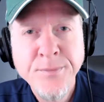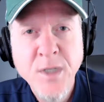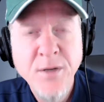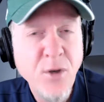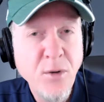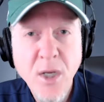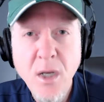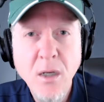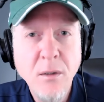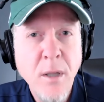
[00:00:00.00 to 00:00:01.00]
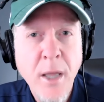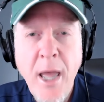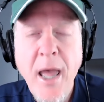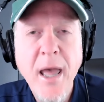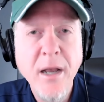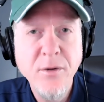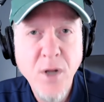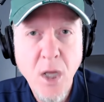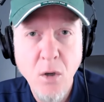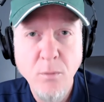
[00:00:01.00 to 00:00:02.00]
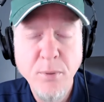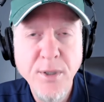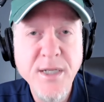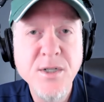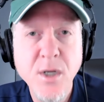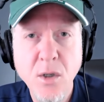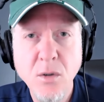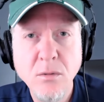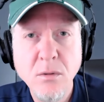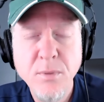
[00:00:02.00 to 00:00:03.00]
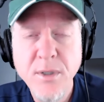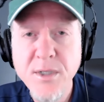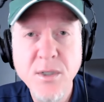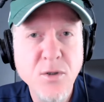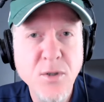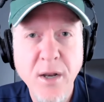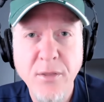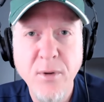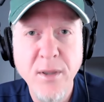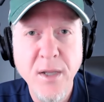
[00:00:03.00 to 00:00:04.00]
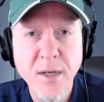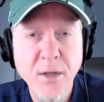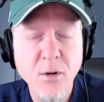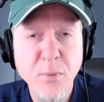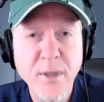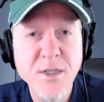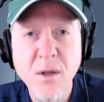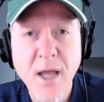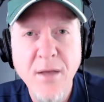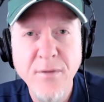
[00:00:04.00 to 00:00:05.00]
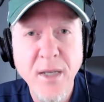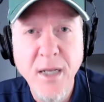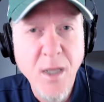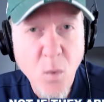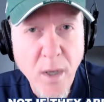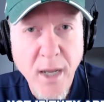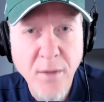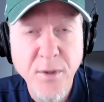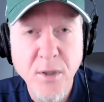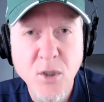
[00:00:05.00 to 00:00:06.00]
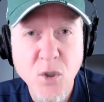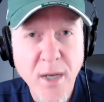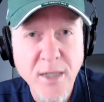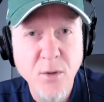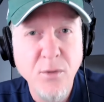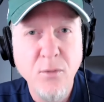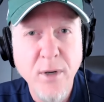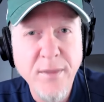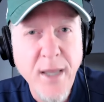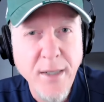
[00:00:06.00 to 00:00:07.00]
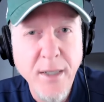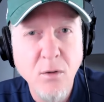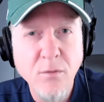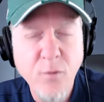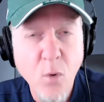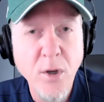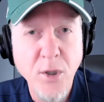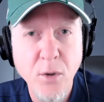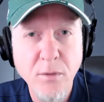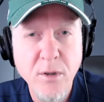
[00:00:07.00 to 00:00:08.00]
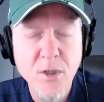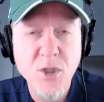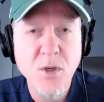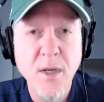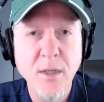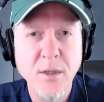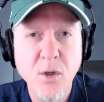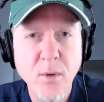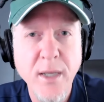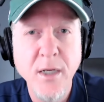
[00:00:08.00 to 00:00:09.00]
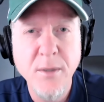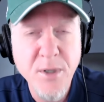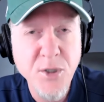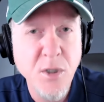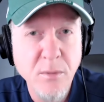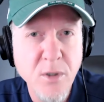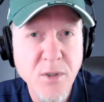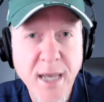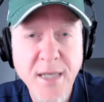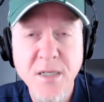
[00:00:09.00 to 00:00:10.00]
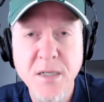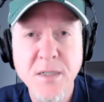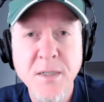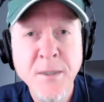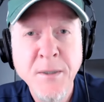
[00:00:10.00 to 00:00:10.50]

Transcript: If they're young, heck no, please don't. Please don't try to thread that needle. And please don't have anyone out there try to thread that needle for you. They're just trying to create a commission in most cases,